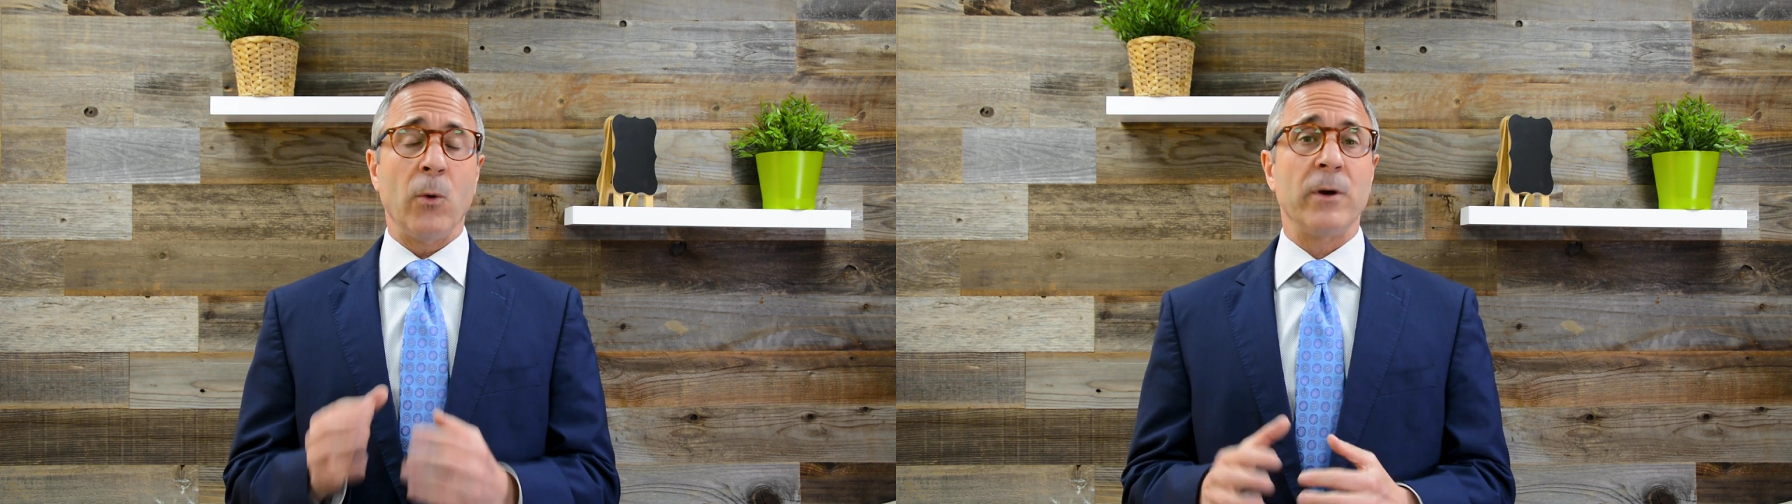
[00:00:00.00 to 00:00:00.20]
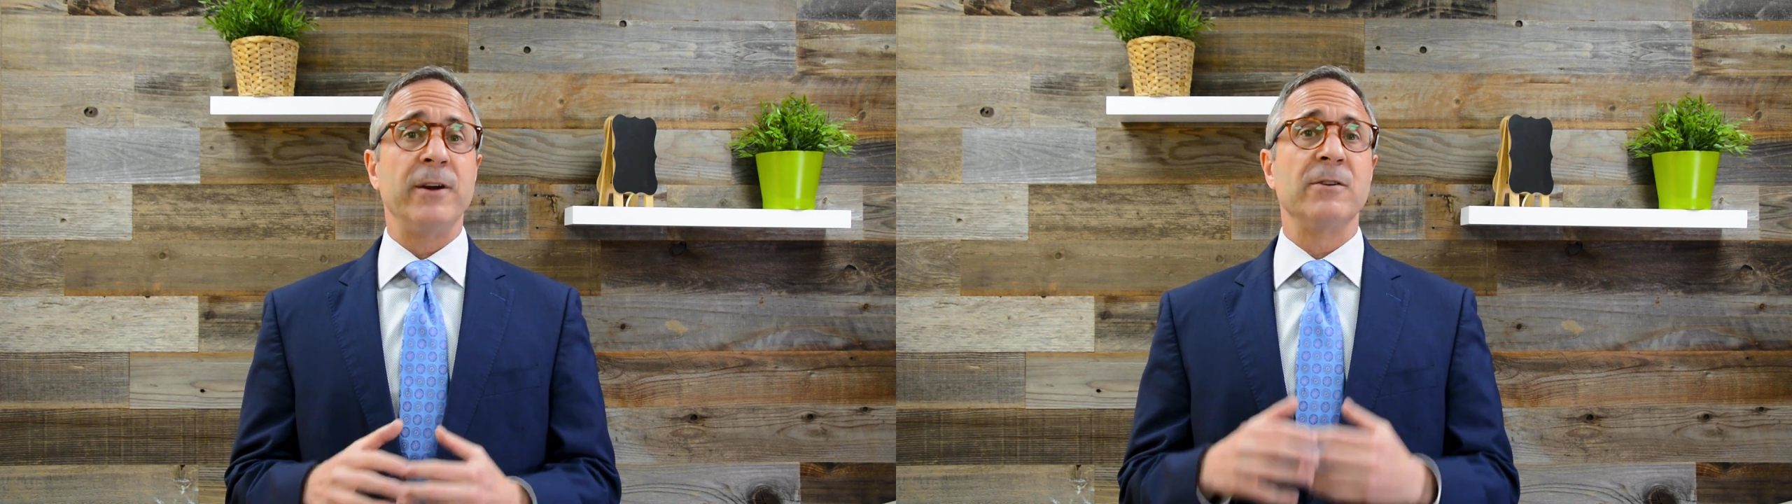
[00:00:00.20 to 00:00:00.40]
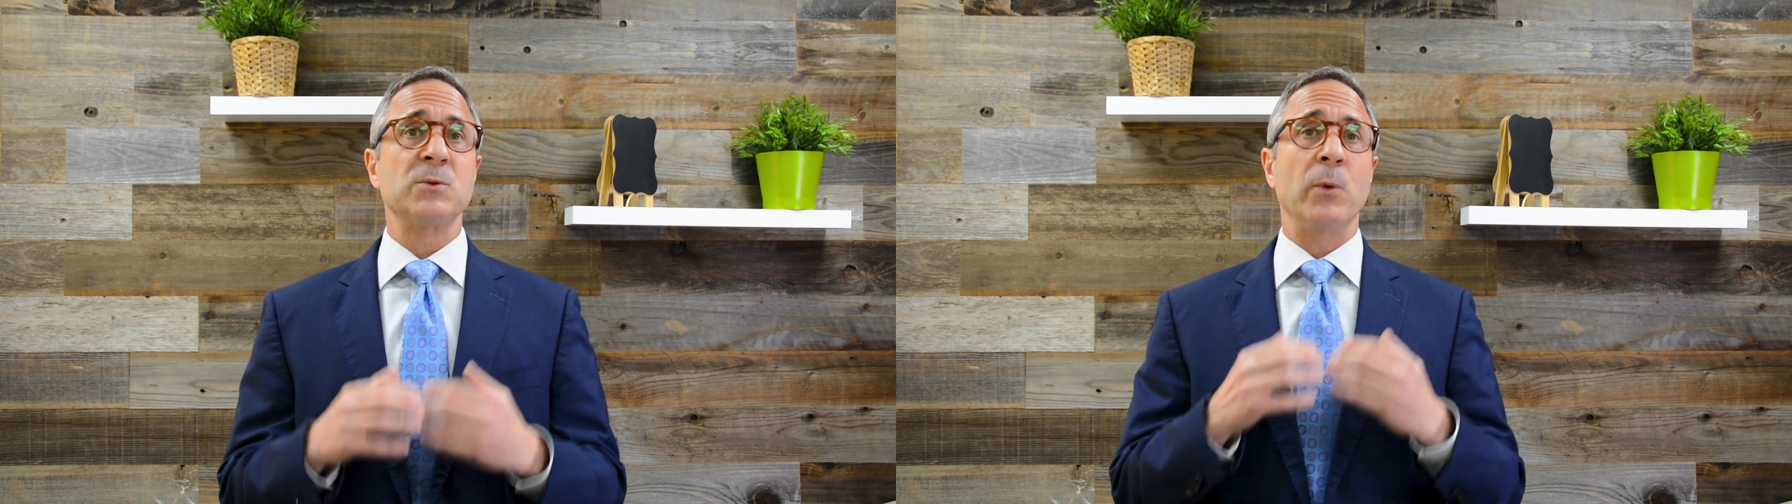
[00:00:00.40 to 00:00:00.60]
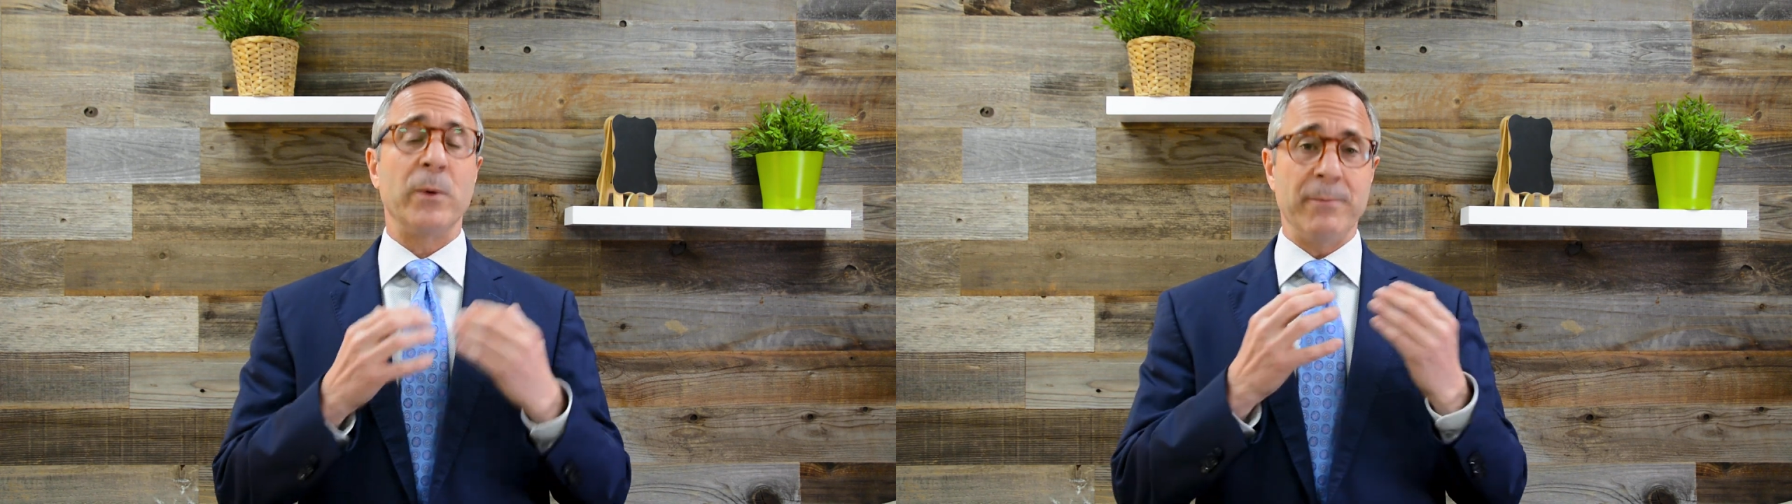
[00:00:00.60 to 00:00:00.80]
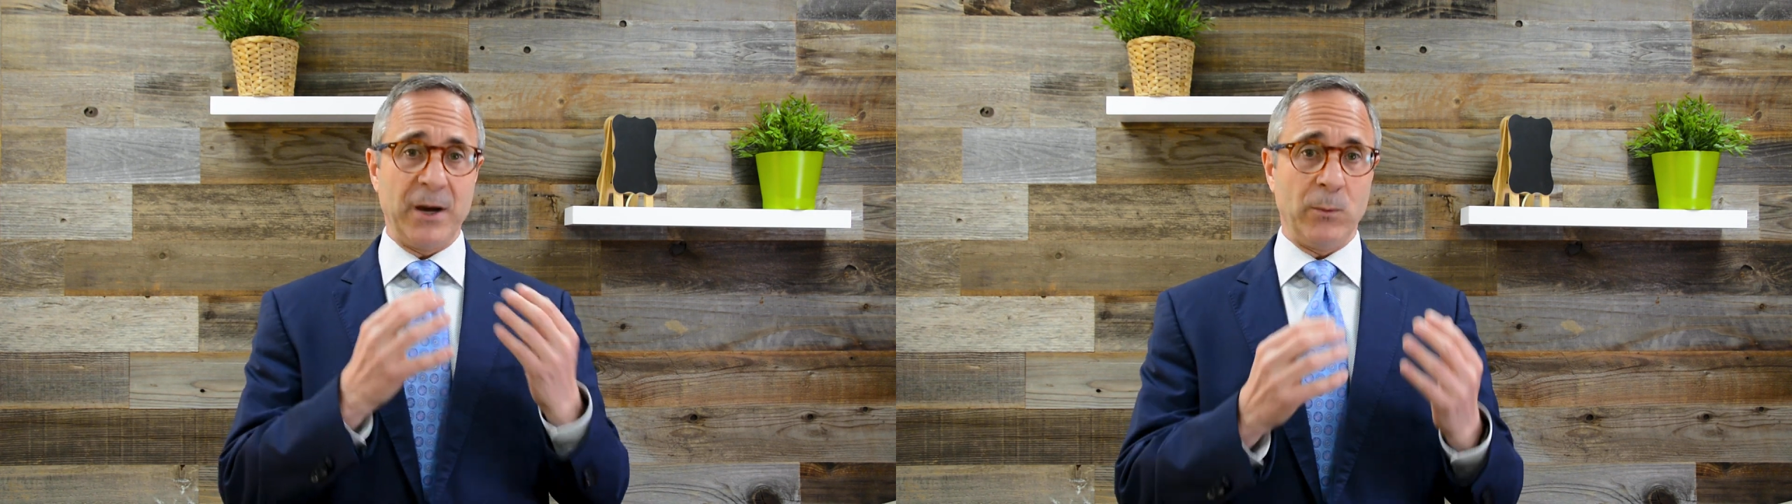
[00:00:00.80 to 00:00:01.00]
Or here's what
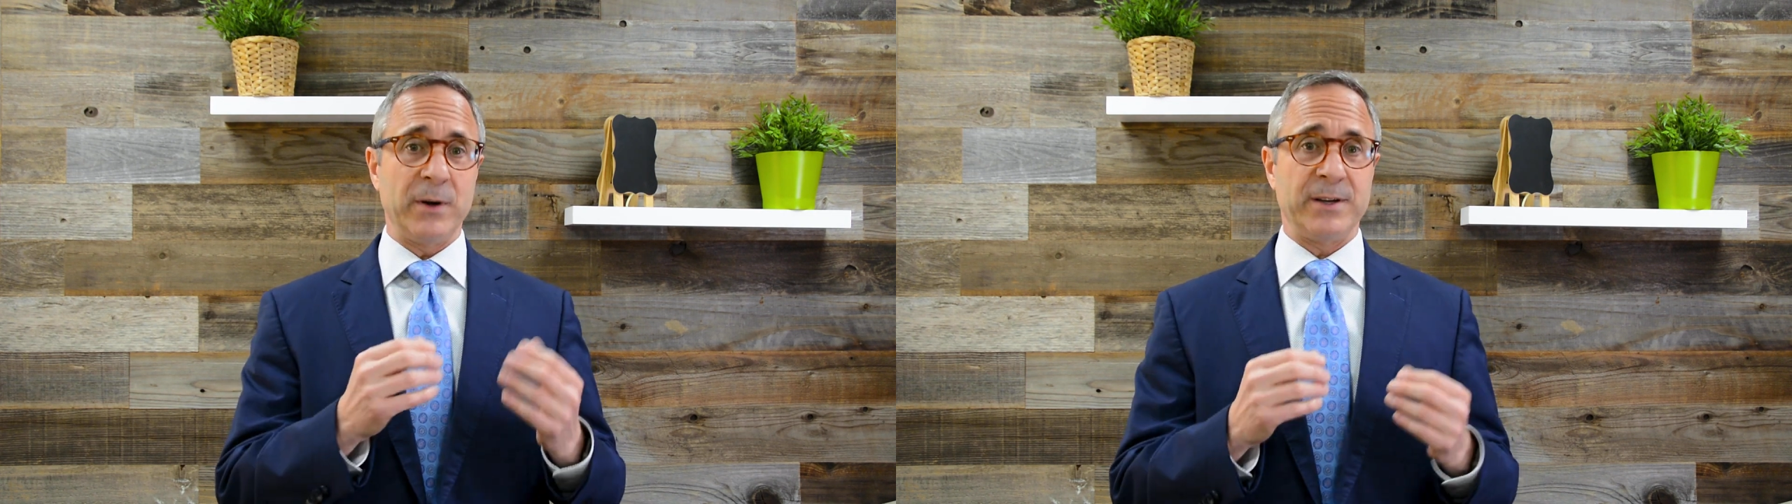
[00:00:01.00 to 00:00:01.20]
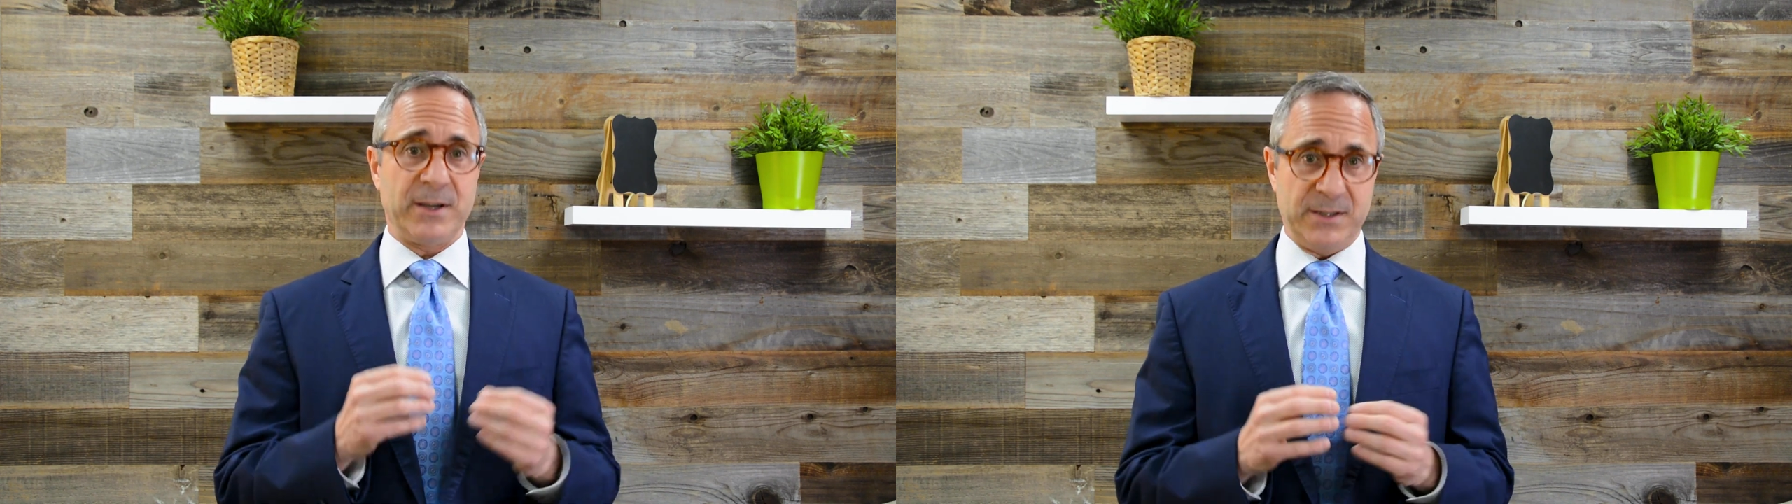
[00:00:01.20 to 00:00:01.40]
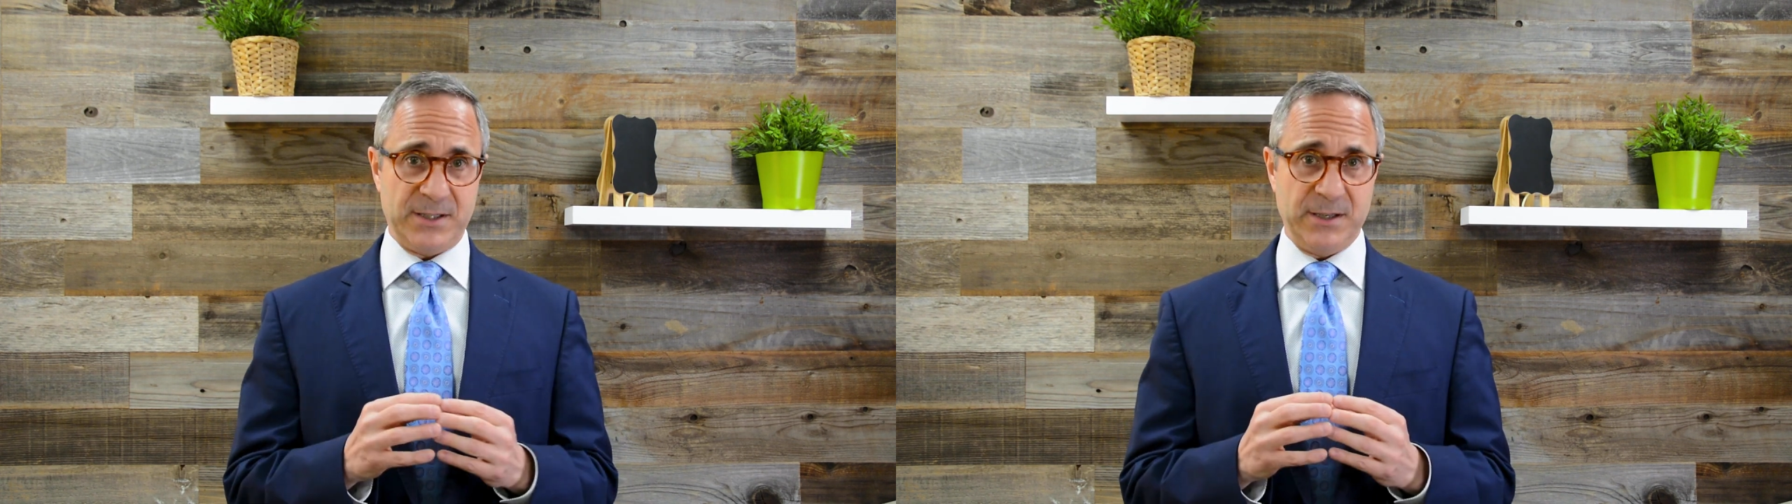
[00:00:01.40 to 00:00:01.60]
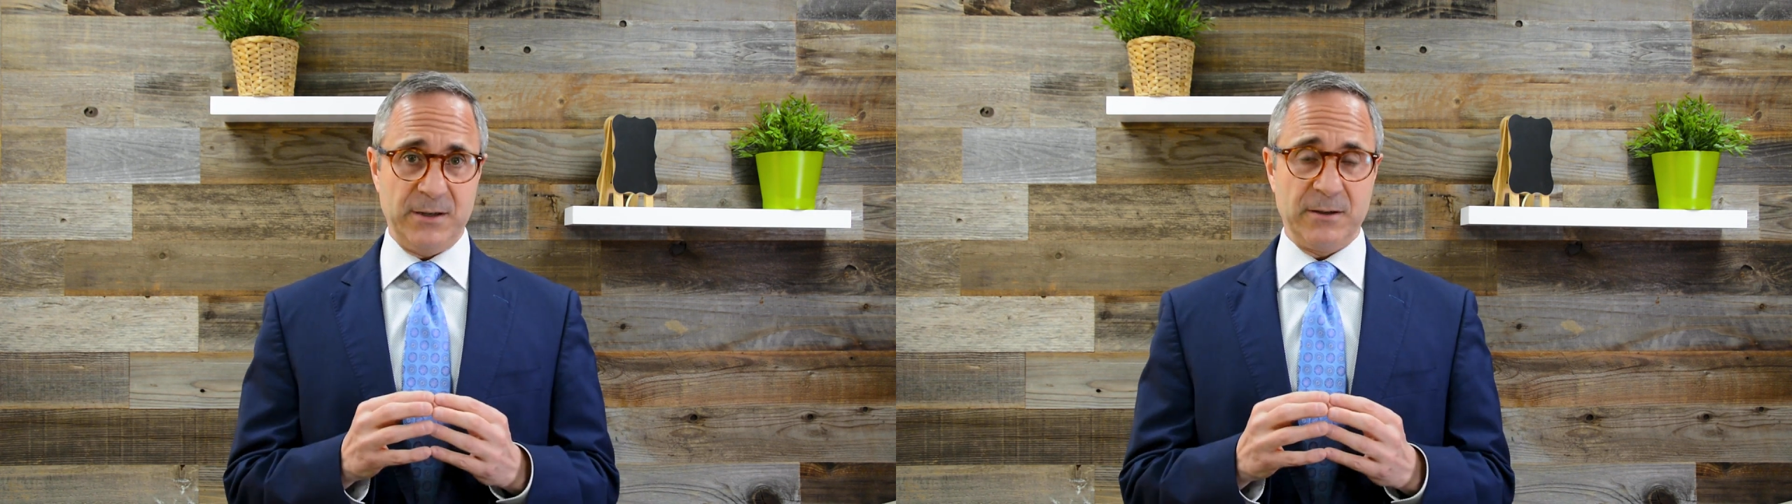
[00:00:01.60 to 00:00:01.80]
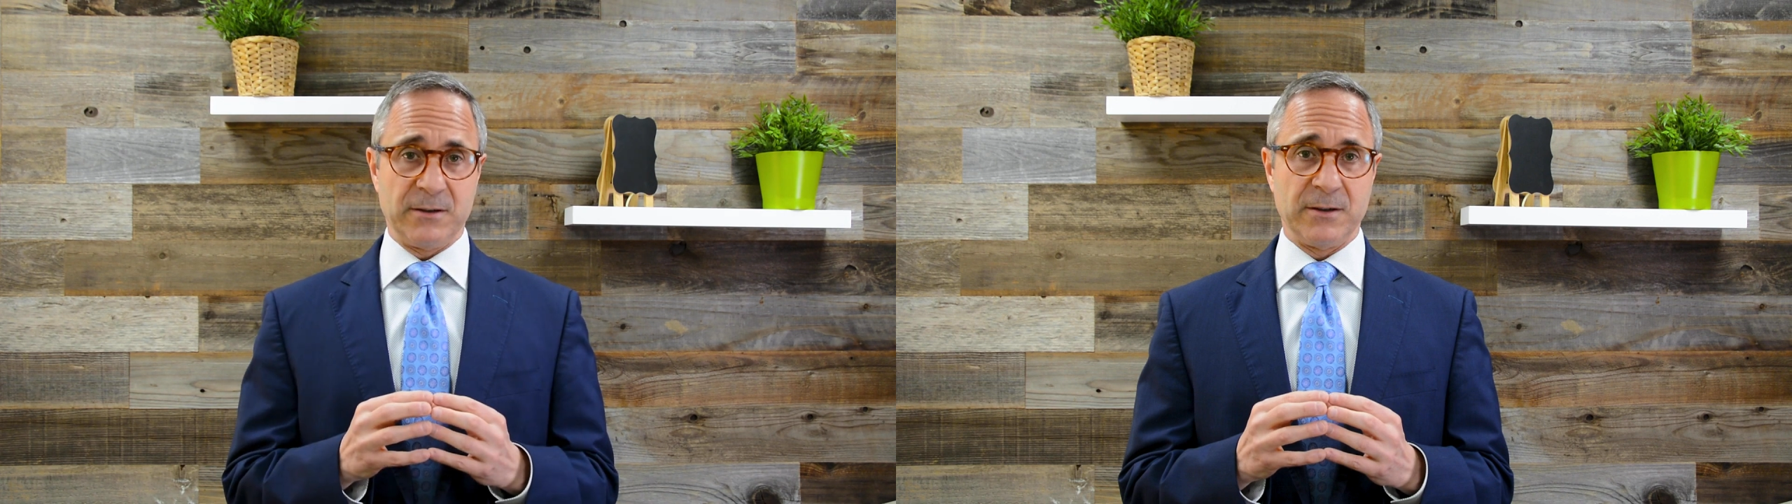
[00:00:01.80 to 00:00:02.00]
we might want to consider.